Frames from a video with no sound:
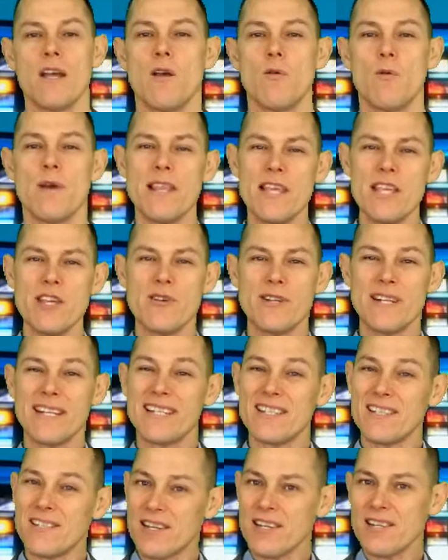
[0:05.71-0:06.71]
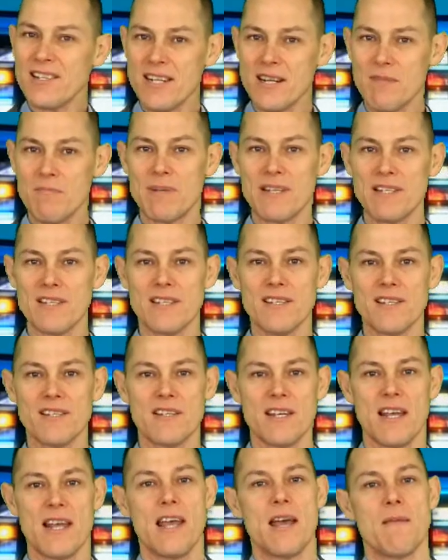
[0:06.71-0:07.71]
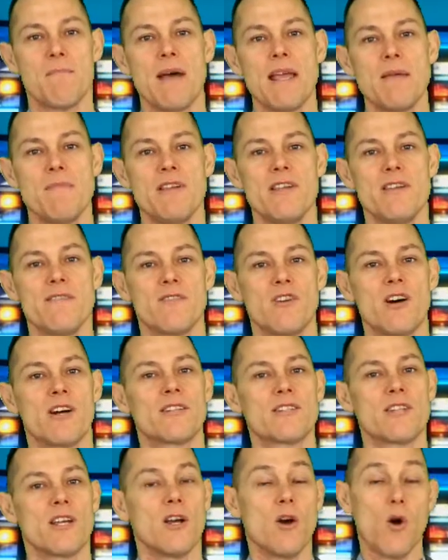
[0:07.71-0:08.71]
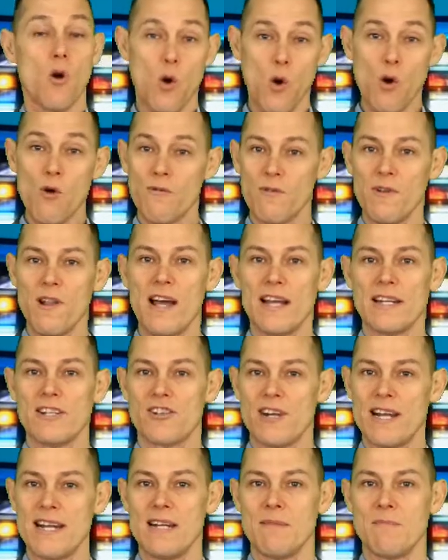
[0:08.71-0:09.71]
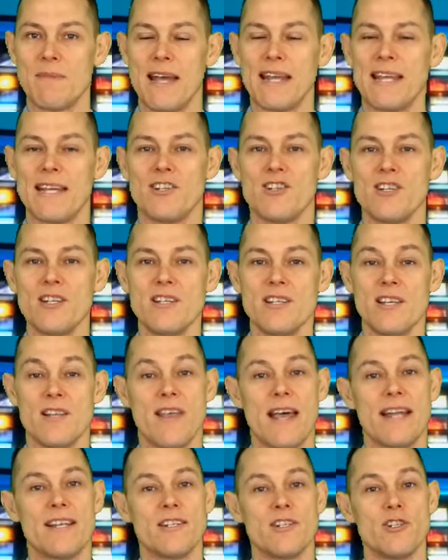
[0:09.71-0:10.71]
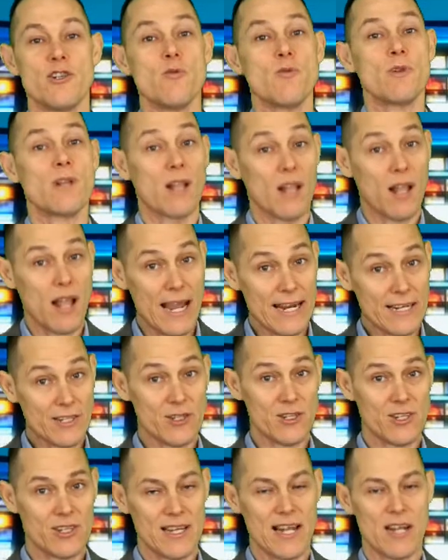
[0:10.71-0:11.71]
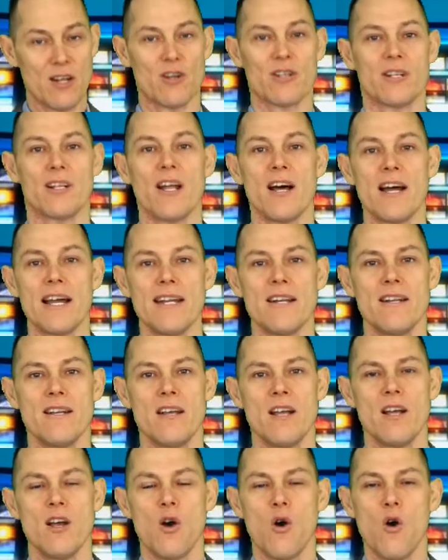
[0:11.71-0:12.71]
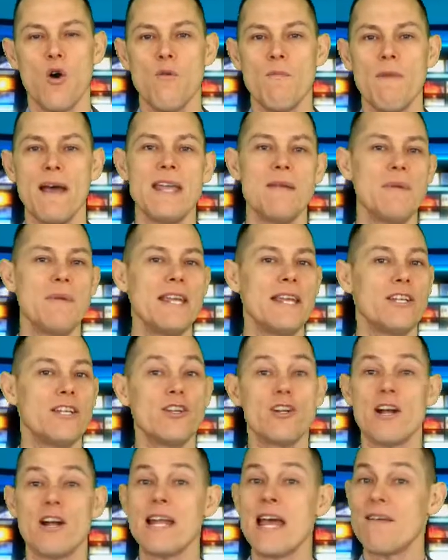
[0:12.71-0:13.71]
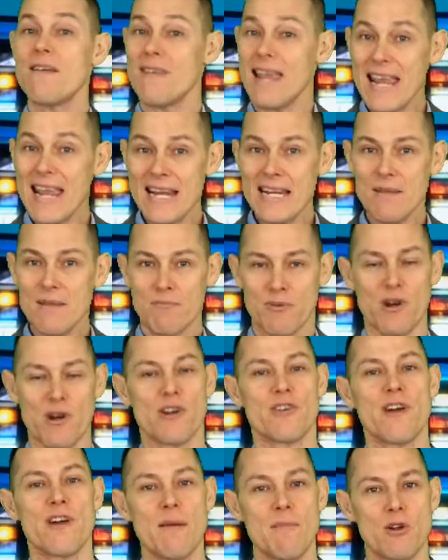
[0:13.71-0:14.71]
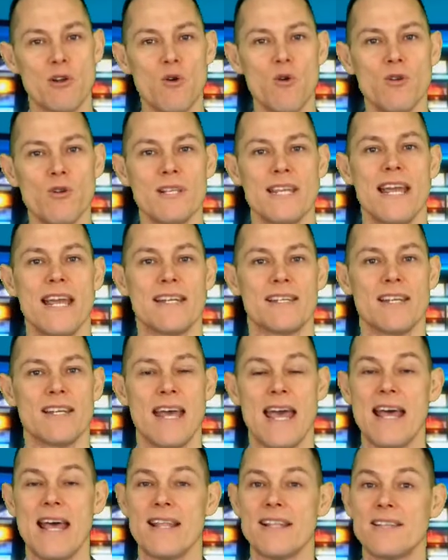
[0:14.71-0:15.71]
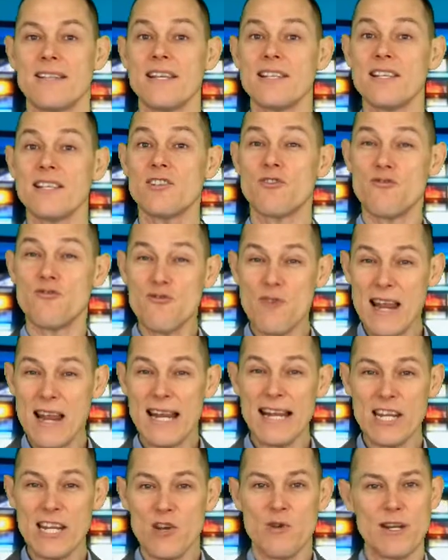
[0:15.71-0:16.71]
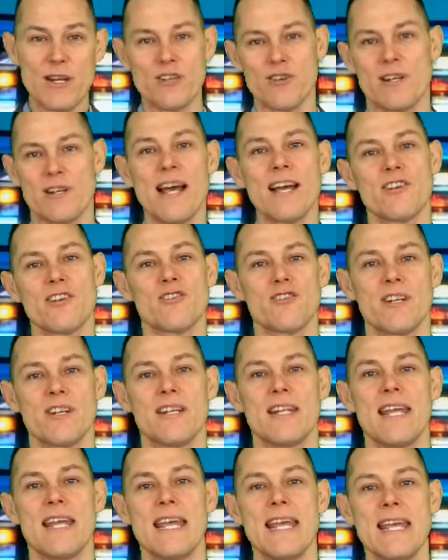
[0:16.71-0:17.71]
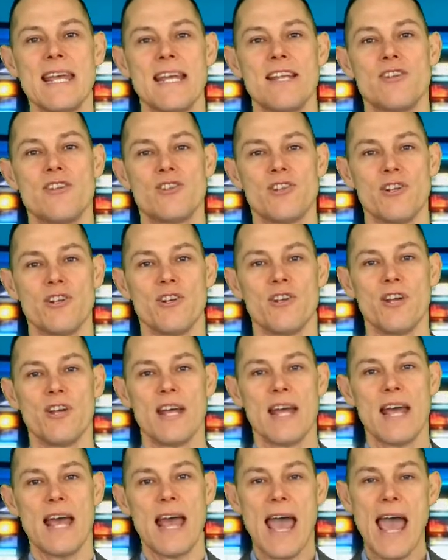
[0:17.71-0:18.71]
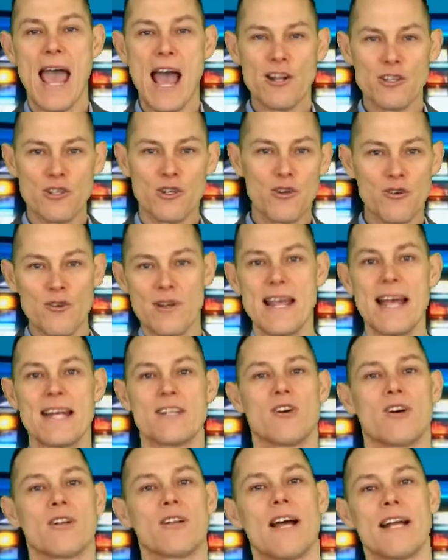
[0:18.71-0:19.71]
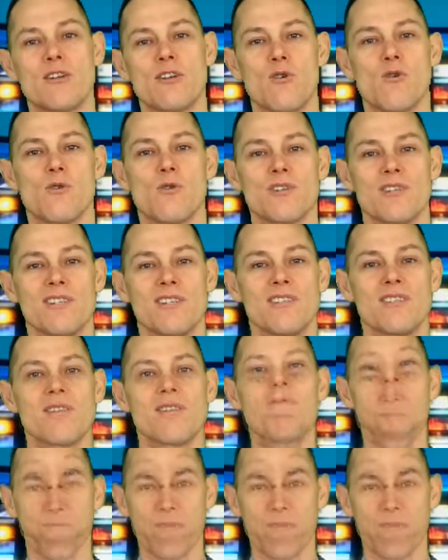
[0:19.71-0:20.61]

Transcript: Whether you're an existing business, maybe you've got offline training packages that you would like to sell online, or maybe you don't have any program at all yet, and this is really your introduction into how to create online courses.